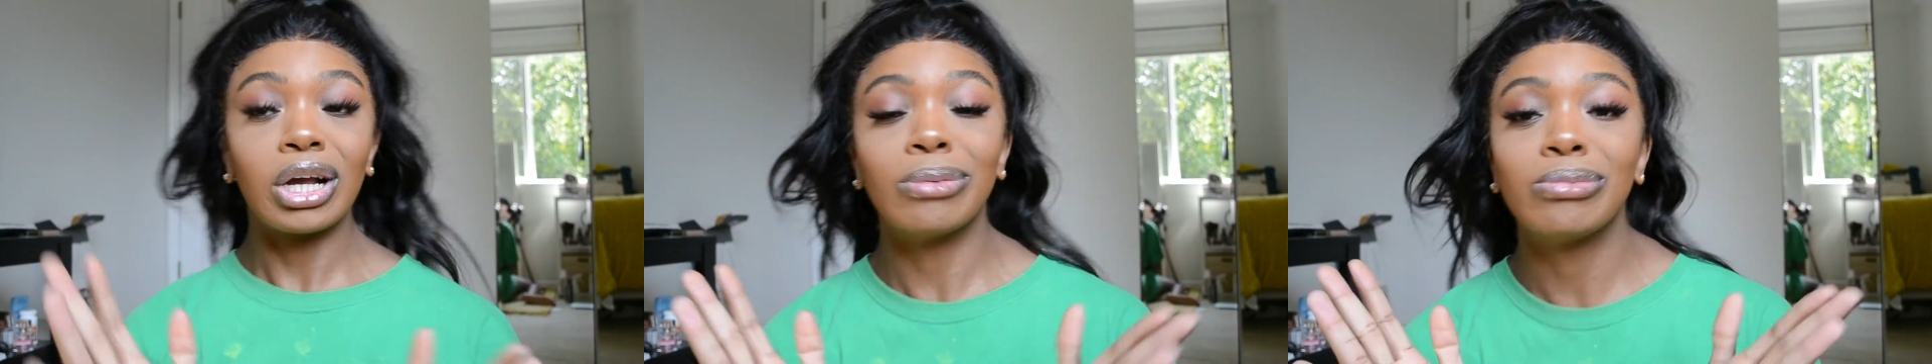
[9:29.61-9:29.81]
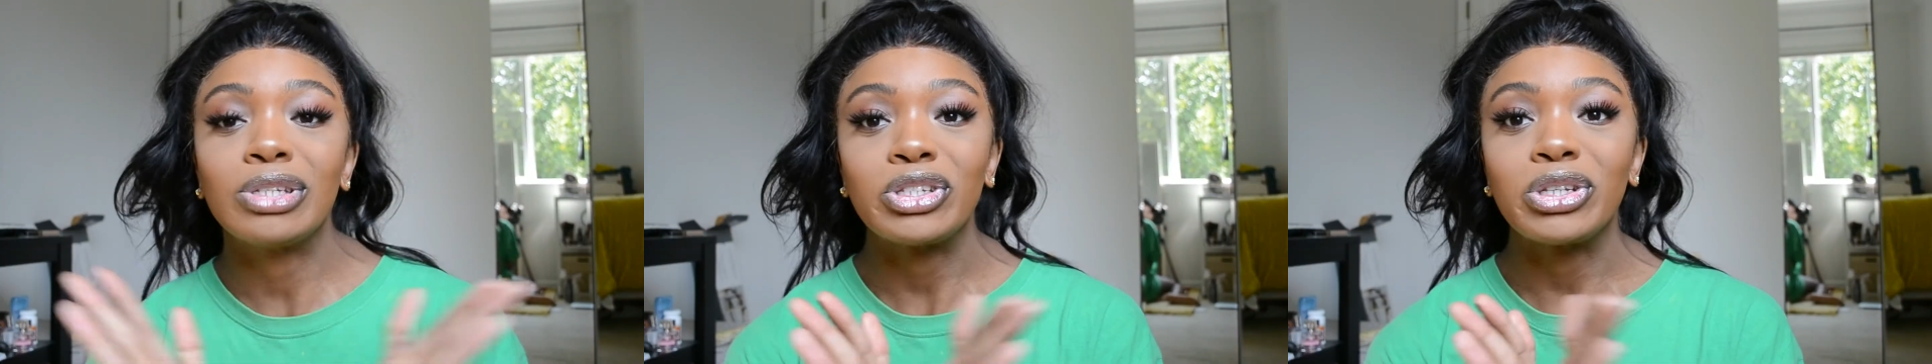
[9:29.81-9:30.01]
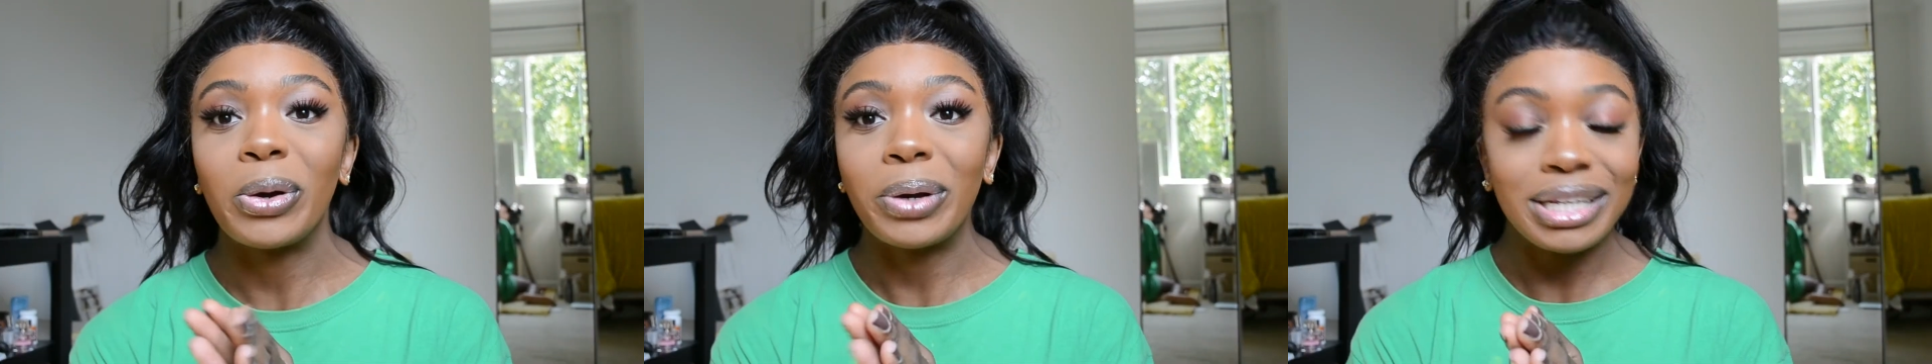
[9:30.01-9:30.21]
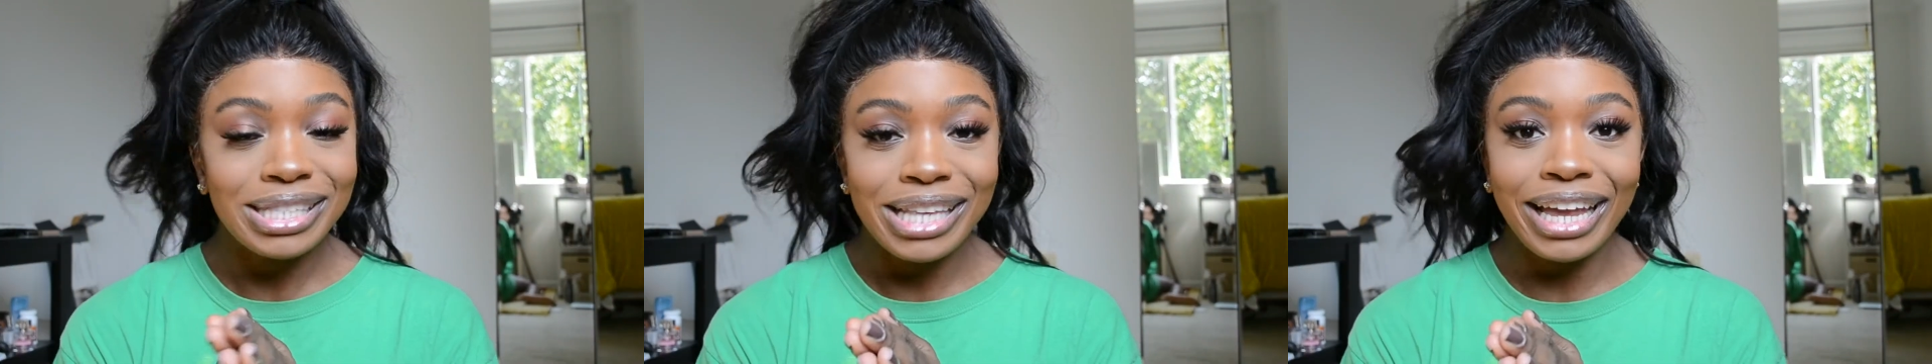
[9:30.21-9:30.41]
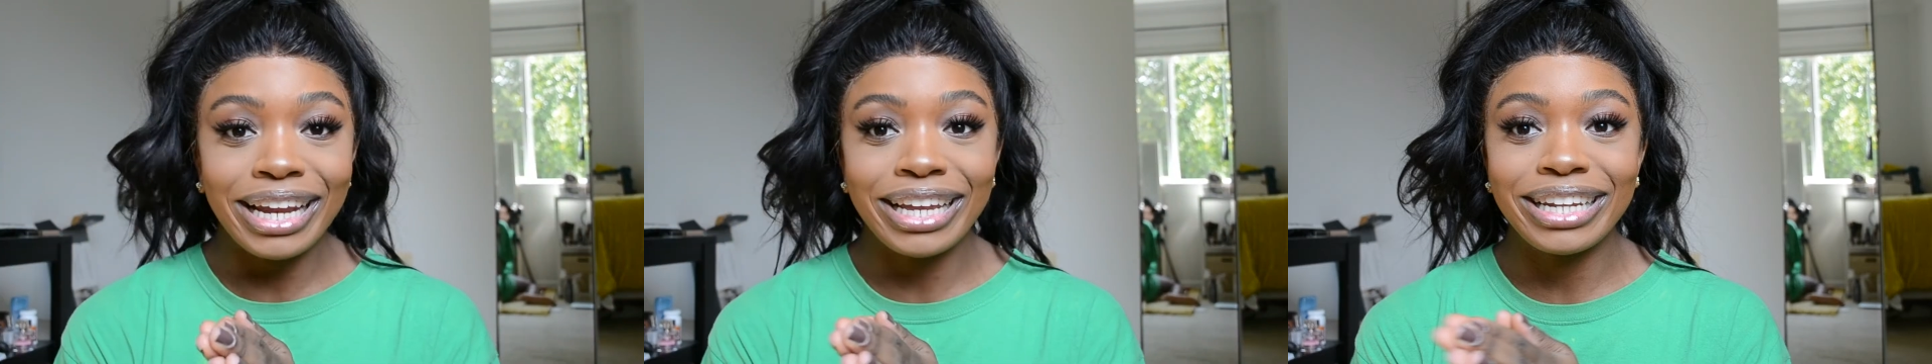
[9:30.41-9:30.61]
I'm so
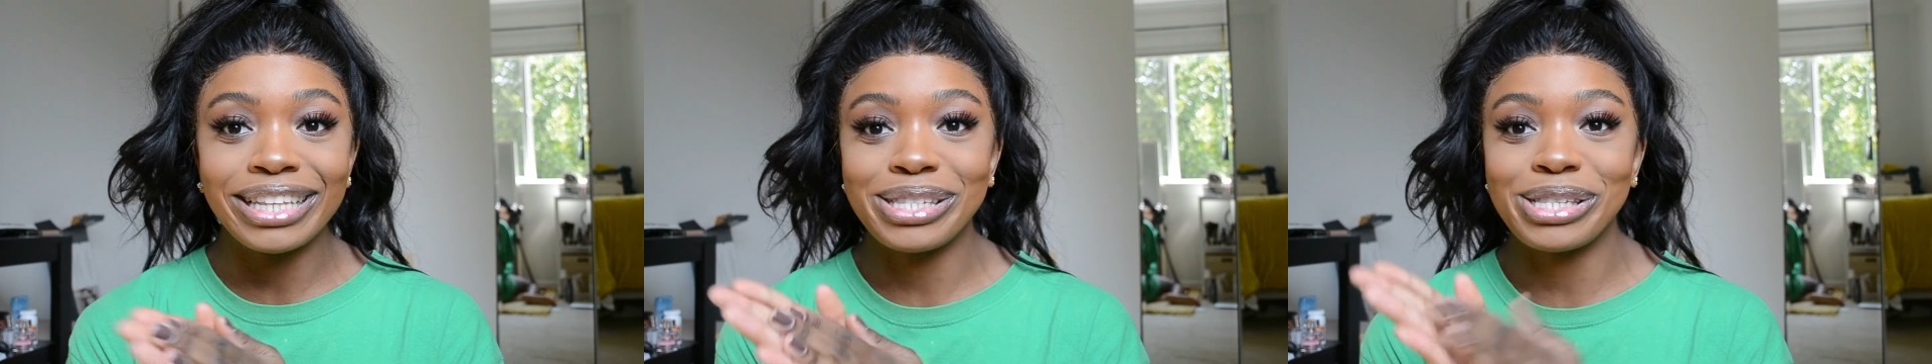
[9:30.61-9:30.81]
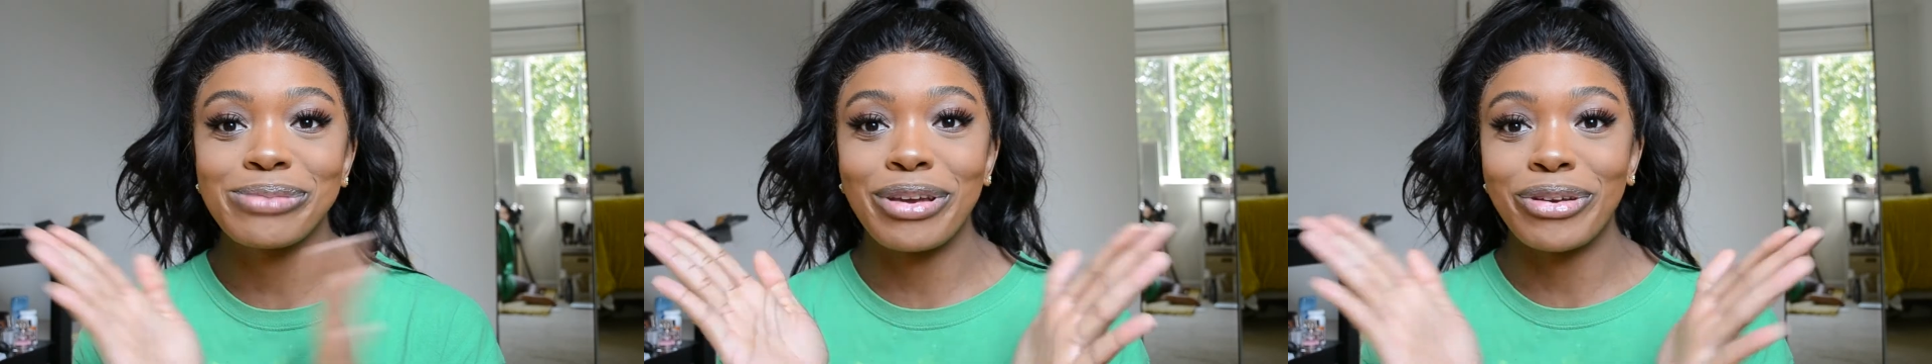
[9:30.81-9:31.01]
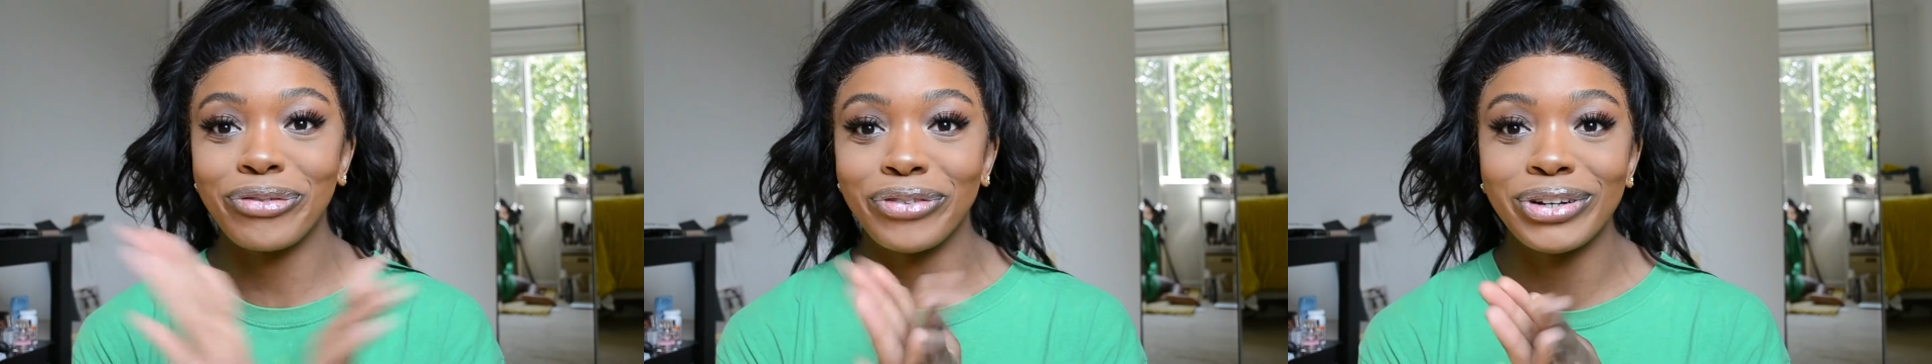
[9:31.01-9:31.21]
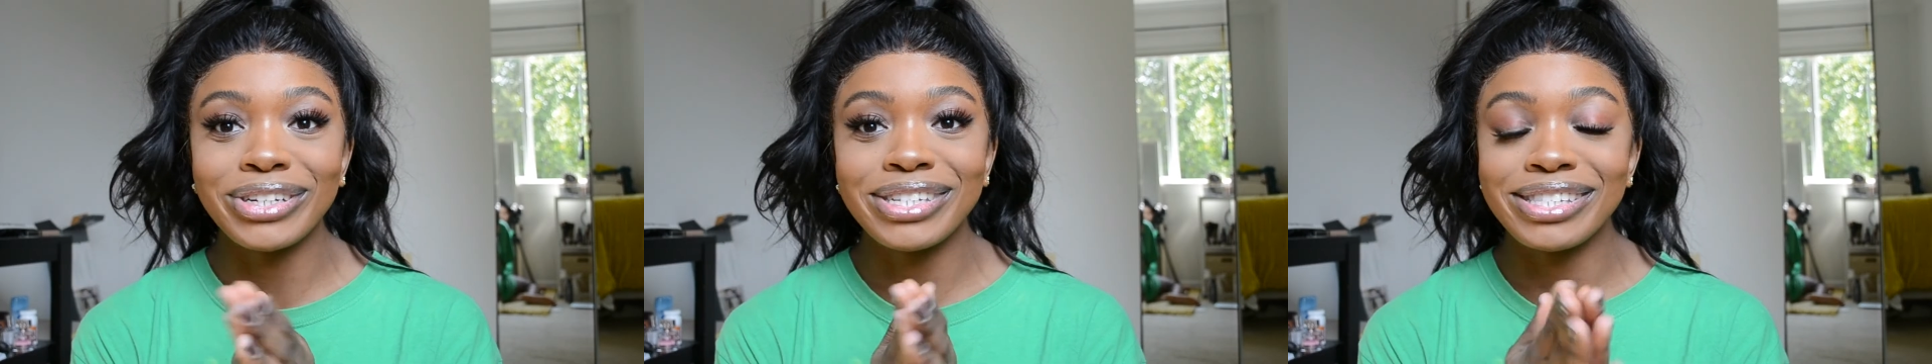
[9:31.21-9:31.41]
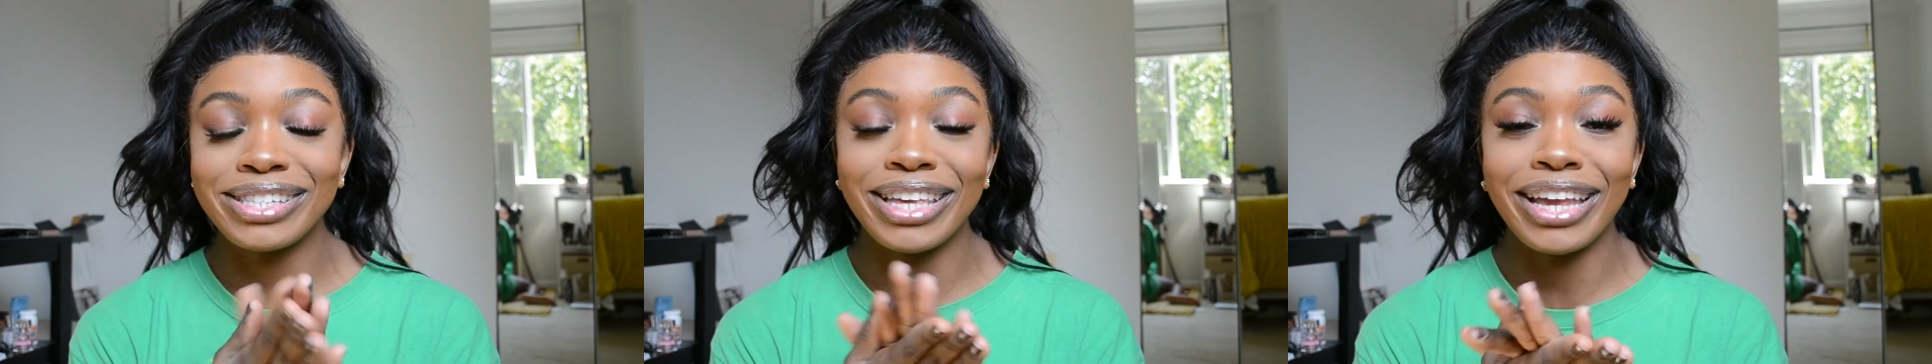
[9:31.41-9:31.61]
excited. This is my
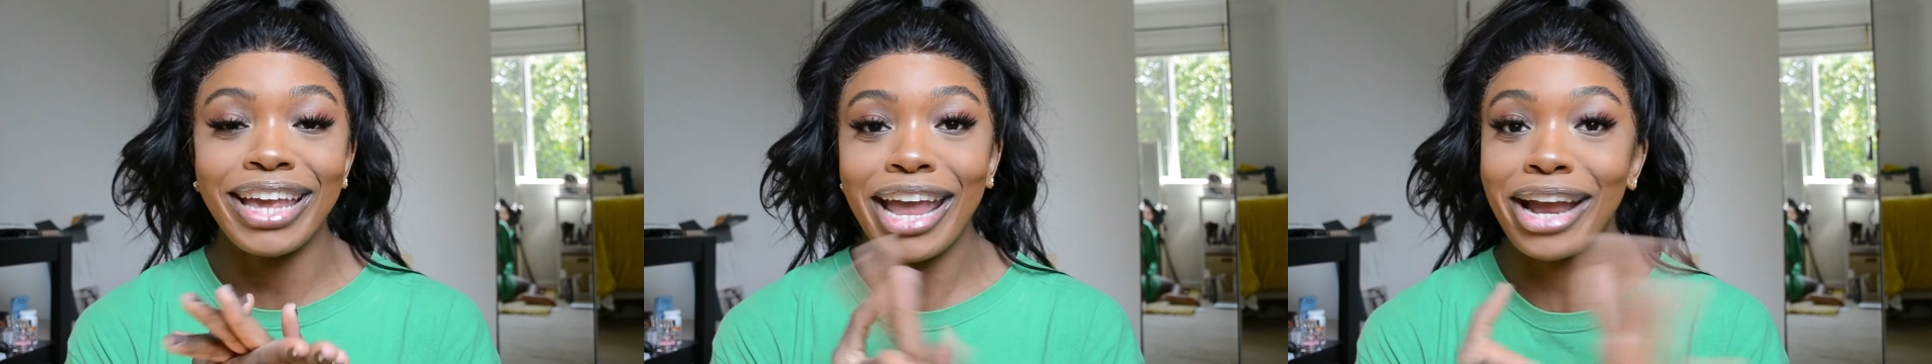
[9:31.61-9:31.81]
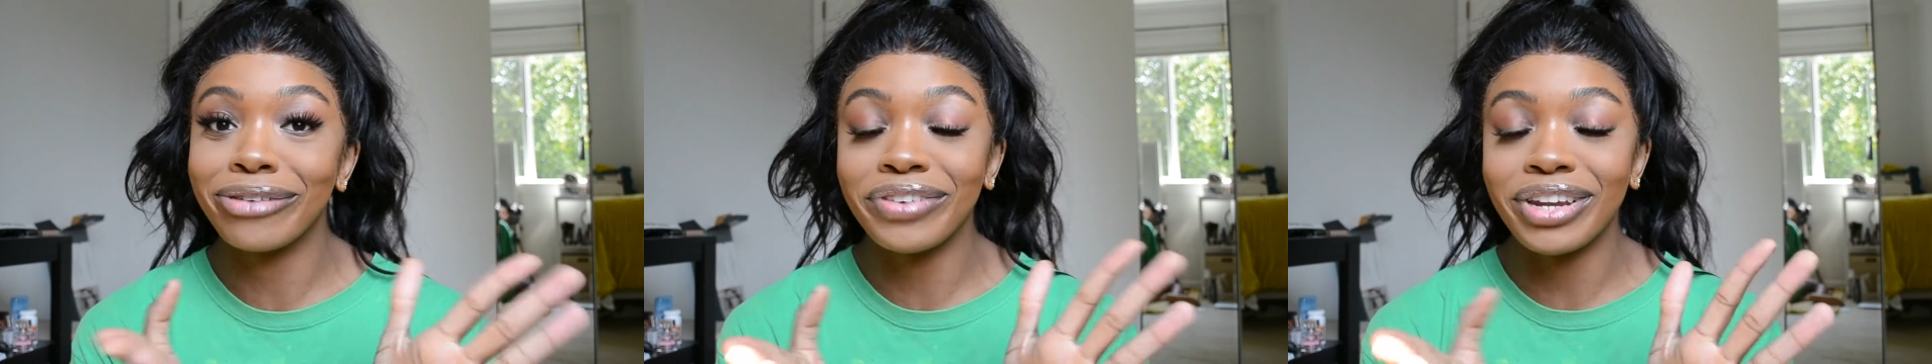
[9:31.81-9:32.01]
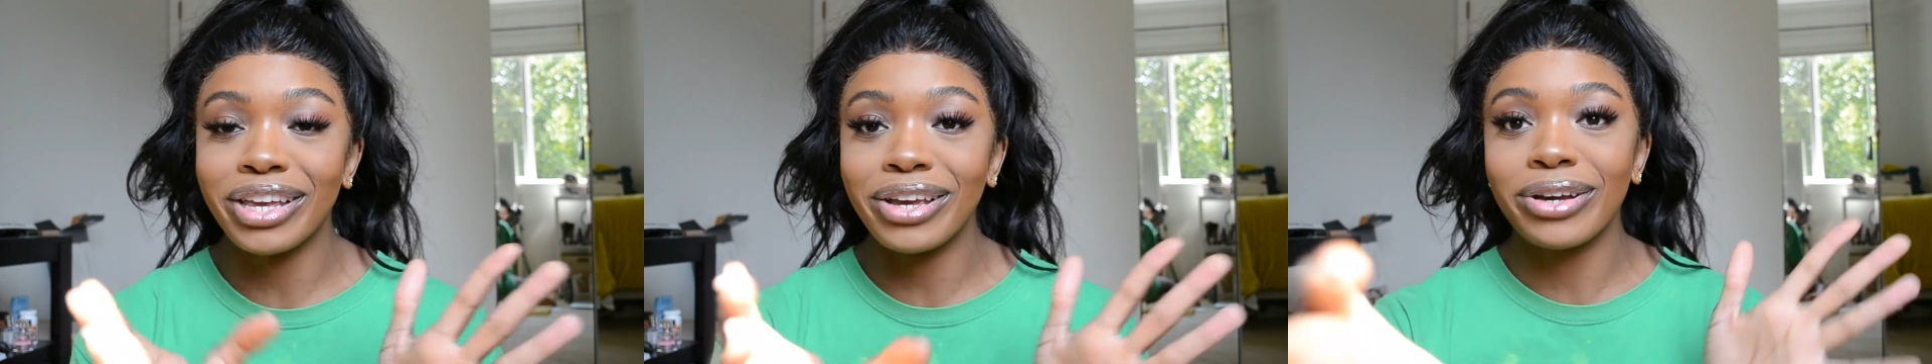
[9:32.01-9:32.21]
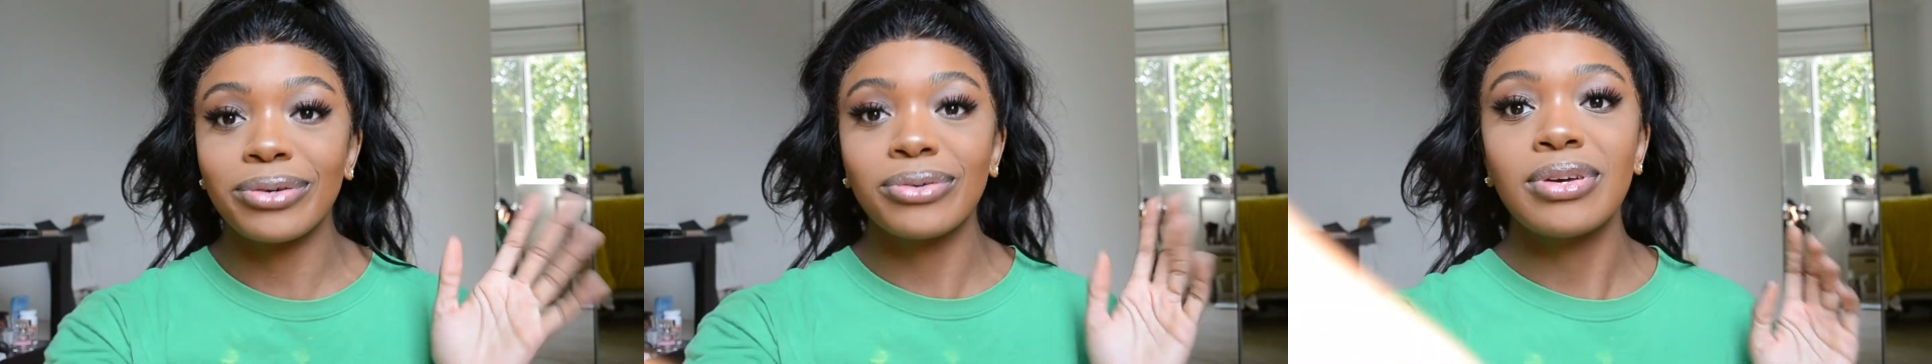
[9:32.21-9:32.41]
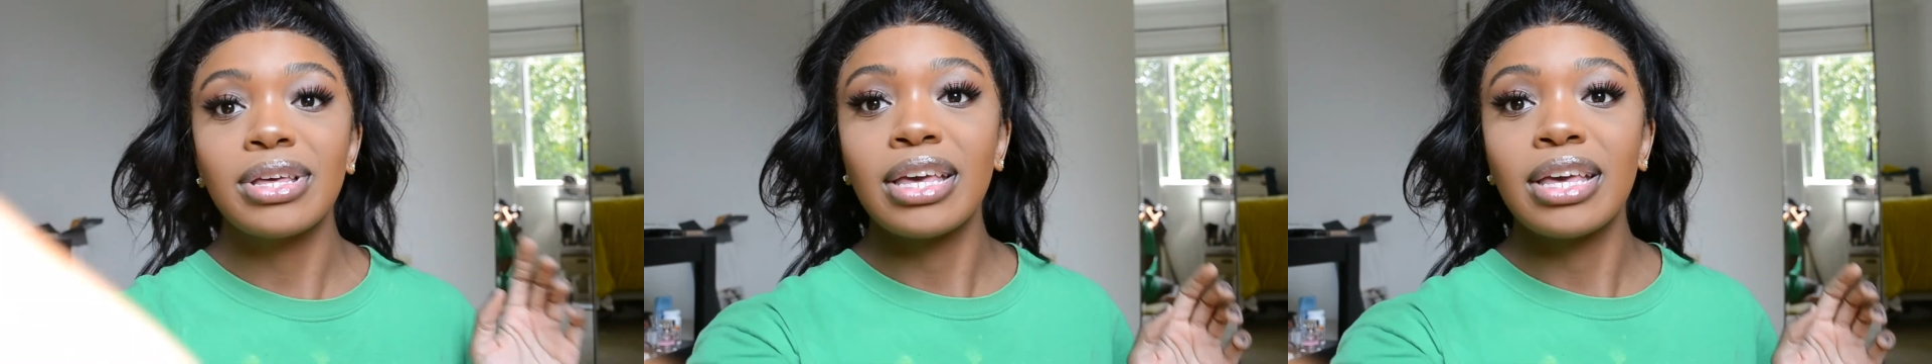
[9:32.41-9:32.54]
first like hair video.